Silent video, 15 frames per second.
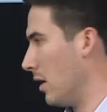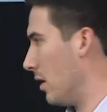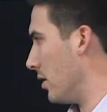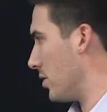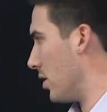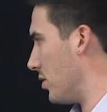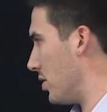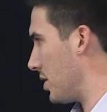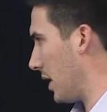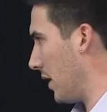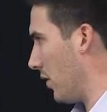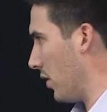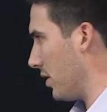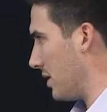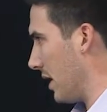So just to
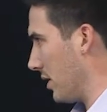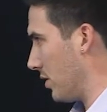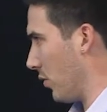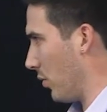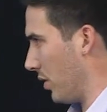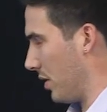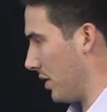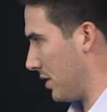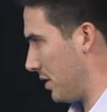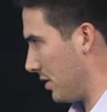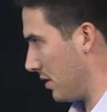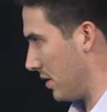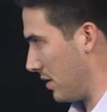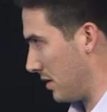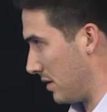give you a sense of what
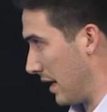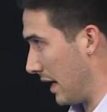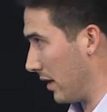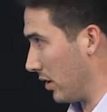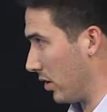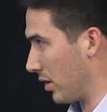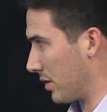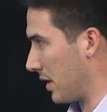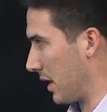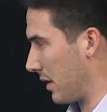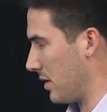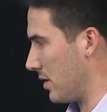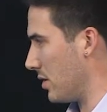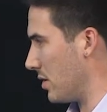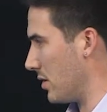the data looks like,
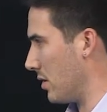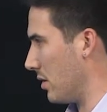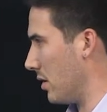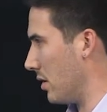this is